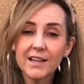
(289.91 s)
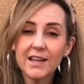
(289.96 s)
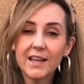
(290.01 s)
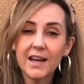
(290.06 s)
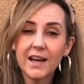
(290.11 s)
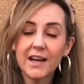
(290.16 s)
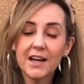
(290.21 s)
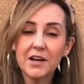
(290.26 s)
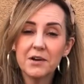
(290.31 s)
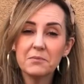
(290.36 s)

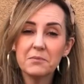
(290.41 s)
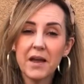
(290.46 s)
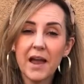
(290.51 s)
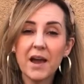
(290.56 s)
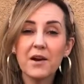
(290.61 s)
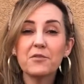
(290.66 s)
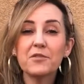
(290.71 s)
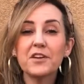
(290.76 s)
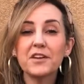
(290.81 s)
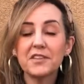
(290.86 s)
um,
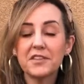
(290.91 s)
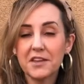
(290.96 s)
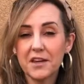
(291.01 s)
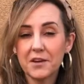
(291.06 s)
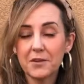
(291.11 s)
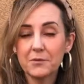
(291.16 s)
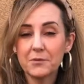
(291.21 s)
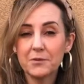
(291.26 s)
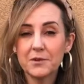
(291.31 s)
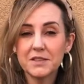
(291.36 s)
everything
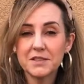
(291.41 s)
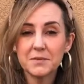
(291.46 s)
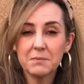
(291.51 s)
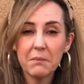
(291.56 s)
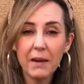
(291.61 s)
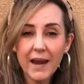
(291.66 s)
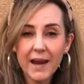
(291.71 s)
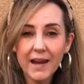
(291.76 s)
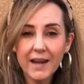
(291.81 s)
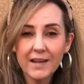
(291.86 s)
was
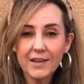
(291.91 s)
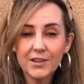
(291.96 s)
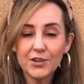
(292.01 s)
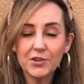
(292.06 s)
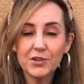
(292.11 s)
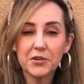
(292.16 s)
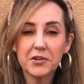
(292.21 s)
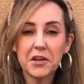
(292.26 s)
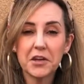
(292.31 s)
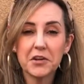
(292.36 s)
made you know
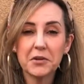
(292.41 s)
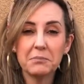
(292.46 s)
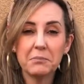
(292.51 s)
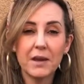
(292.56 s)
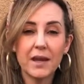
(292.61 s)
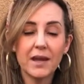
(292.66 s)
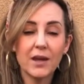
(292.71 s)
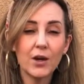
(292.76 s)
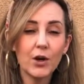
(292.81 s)
they could make